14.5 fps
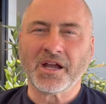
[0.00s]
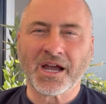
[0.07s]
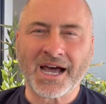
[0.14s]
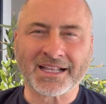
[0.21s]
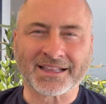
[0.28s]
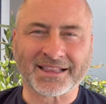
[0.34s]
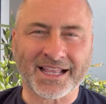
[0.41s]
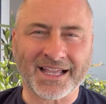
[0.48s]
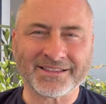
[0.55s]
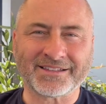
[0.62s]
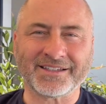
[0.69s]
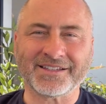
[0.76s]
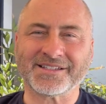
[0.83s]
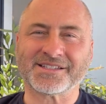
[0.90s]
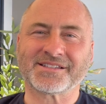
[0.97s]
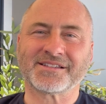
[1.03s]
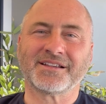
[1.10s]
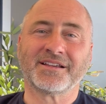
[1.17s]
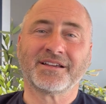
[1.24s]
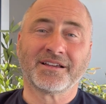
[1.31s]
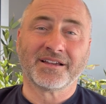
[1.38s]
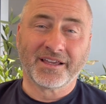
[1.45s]
Atlantis,
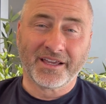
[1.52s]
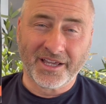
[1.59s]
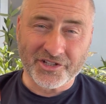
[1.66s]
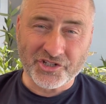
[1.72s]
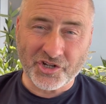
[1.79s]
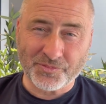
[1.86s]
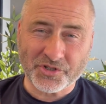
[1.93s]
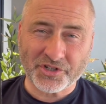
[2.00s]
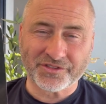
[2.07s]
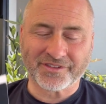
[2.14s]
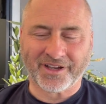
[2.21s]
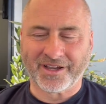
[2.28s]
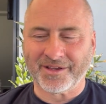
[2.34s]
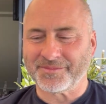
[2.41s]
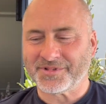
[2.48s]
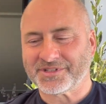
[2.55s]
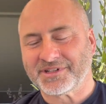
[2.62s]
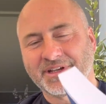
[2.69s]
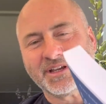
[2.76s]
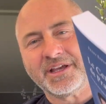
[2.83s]
Egyptian times.